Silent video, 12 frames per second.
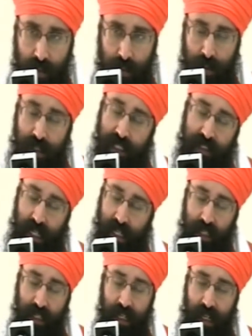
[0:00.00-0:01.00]
Guruji
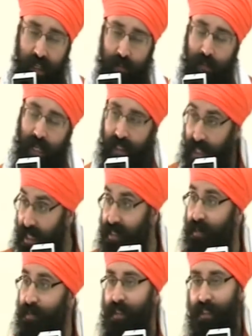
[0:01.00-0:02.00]
standing there, and Maharaj
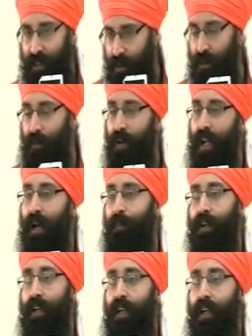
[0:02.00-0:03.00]
asked him, because he knew what had
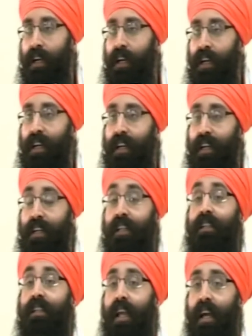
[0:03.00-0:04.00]
happened,
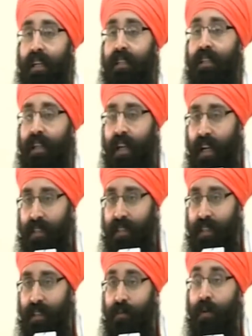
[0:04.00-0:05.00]
Tehgi Shake
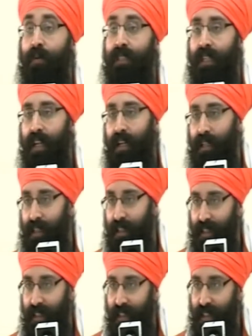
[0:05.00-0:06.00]
Ajan, what was it like?
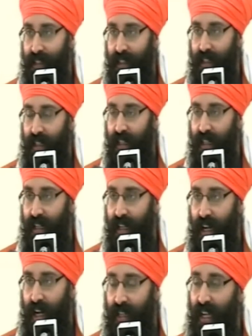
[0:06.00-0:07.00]

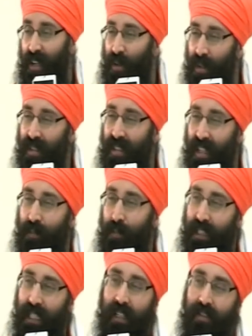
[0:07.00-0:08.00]
And that Gursikh
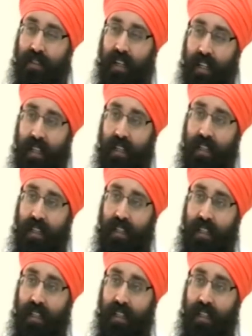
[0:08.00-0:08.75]
put his hands together and